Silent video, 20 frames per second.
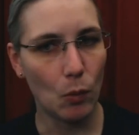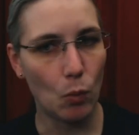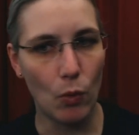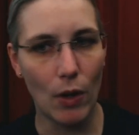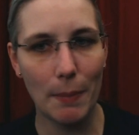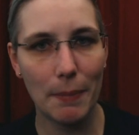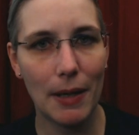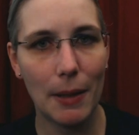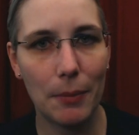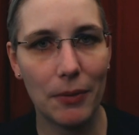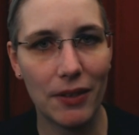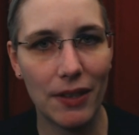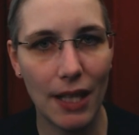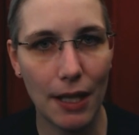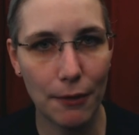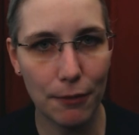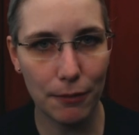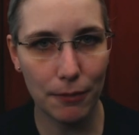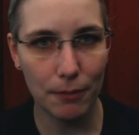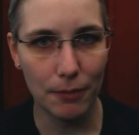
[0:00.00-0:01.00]
wrap up
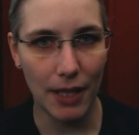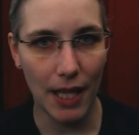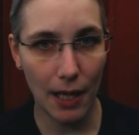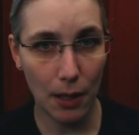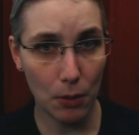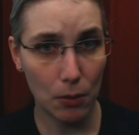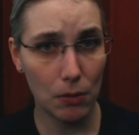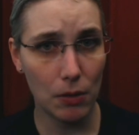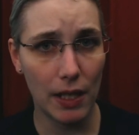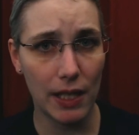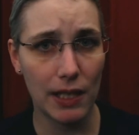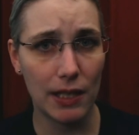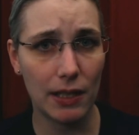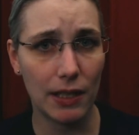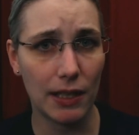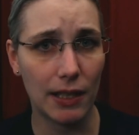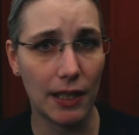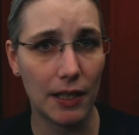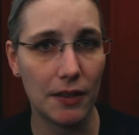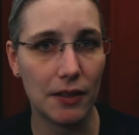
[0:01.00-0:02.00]
stuff now,
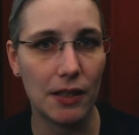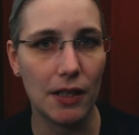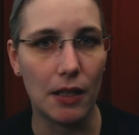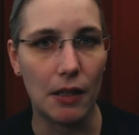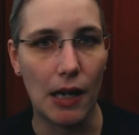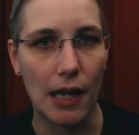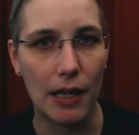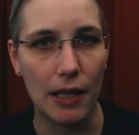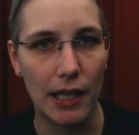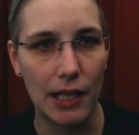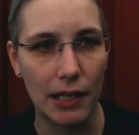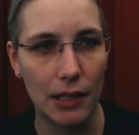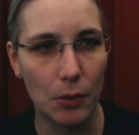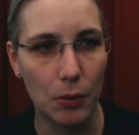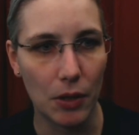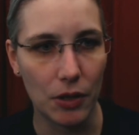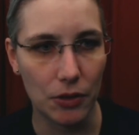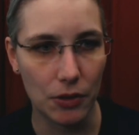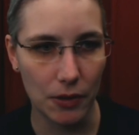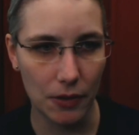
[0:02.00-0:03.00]
and in case there are any
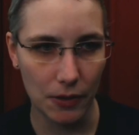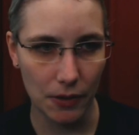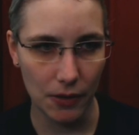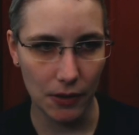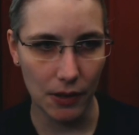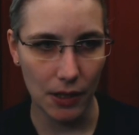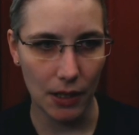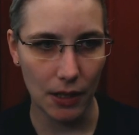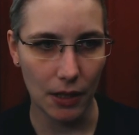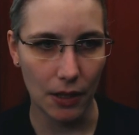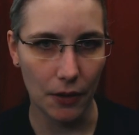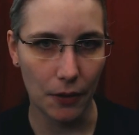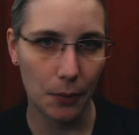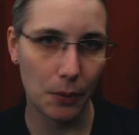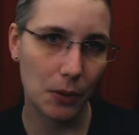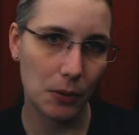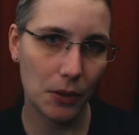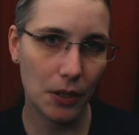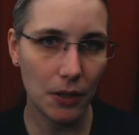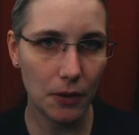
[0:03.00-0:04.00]
questions that are
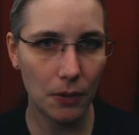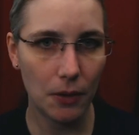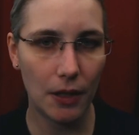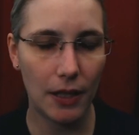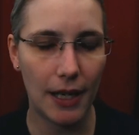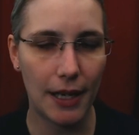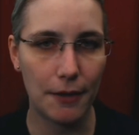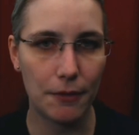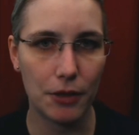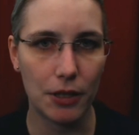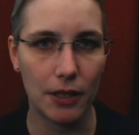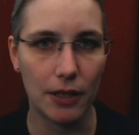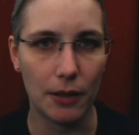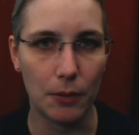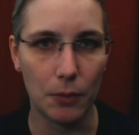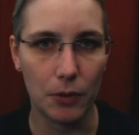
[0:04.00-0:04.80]
thrown into the live chat,